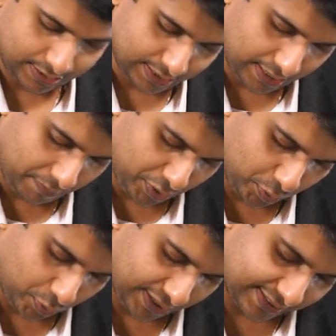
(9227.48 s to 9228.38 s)
Number
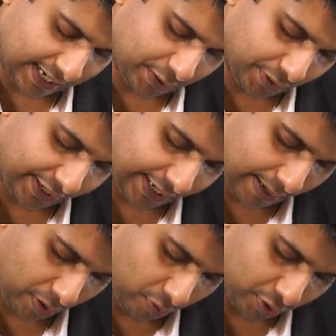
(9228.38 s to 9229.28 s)
2, a statutory
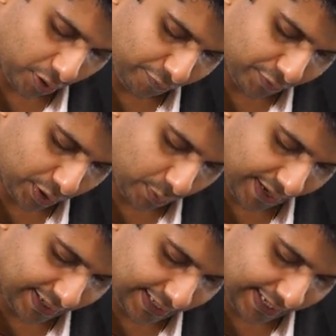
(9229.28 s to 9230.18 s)
amount of
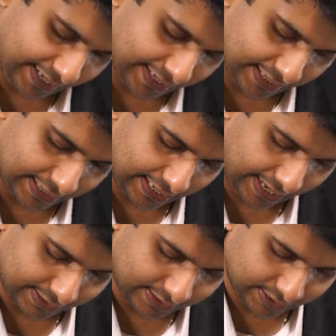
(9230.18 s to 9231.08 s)
20
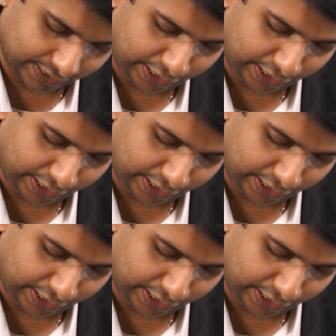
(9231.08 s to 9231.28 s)
lakhs.